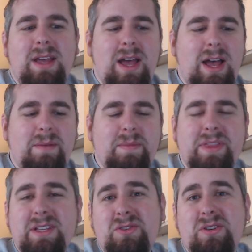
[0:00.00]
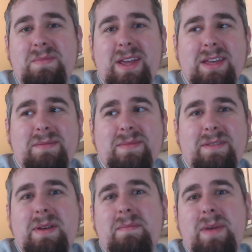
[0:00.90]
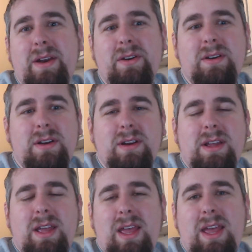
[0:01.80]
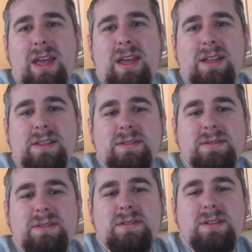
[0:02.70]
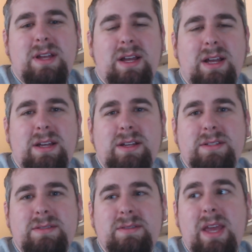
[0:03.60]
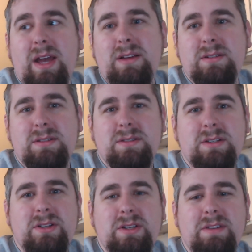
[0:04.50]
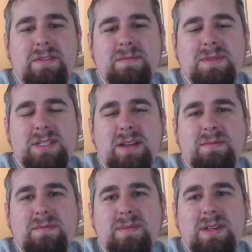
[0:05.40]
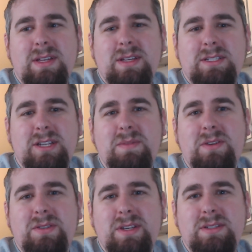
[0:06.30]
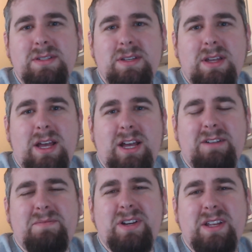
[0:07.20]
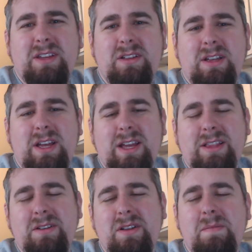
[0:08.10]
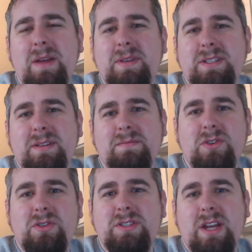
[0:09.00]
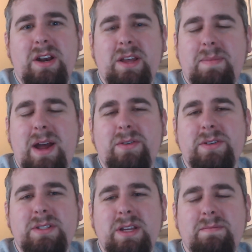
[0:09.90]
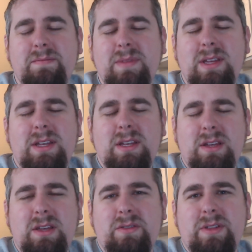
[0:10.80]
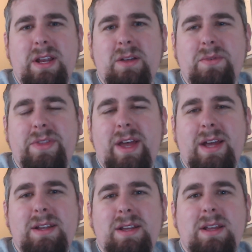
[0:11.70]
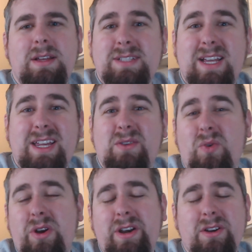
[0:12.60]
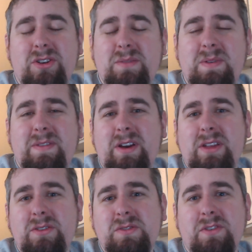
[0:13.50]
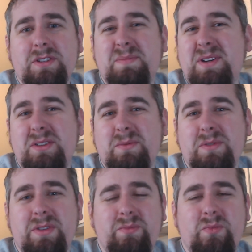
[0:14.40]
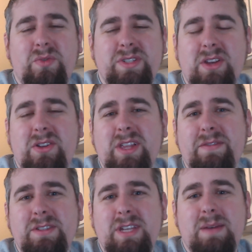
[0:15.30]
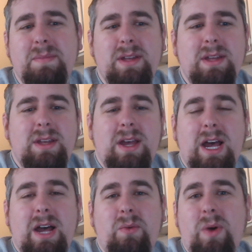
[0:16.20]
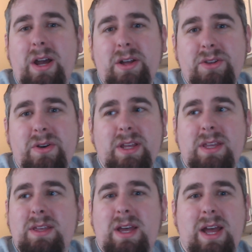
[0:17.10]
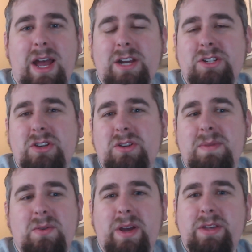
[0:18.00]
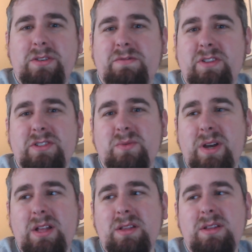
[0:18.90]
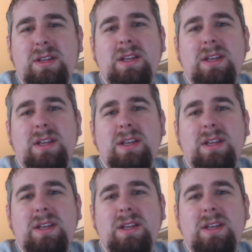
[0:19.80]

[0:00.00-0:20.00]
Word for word: Um, but this could make them a bit better, and uh, yeah, could give them some some uses. Um, particular, uh, then there might be some good psionic powers to, um, you know, that help with that. Psychic Warrior could be very useful, especially with a single level dip. Uh, Wilder uh, actually could be quite useful as well.